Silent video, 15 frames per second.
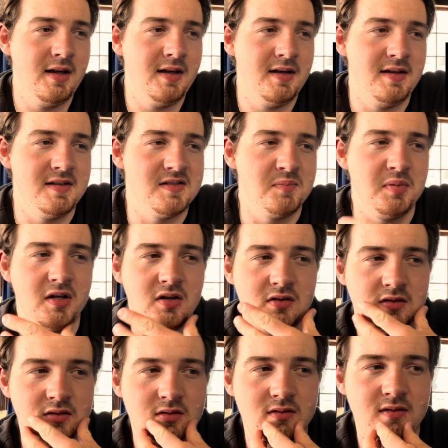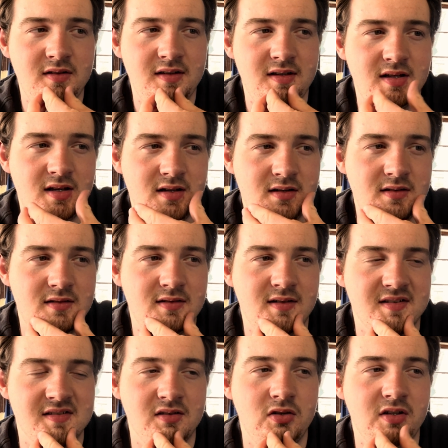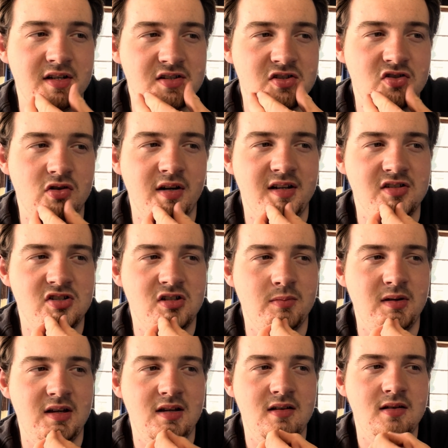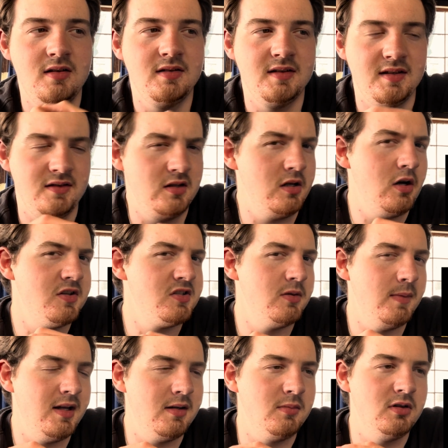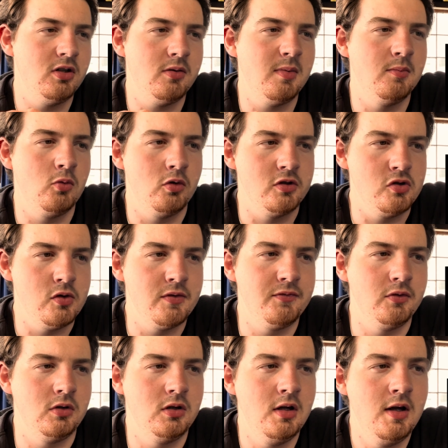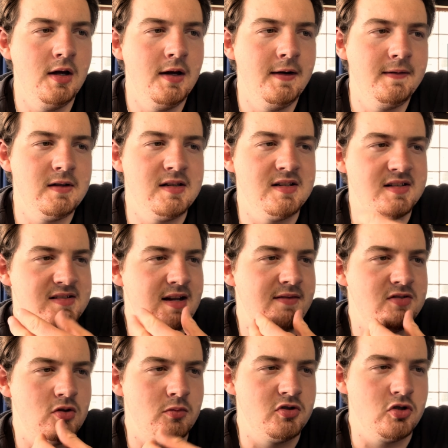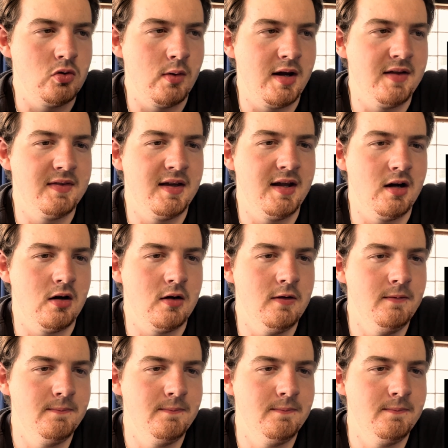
His beard doesn't look as strange to me. And they also made him a little bit more youthful. He doesn't have so much gray in the hair.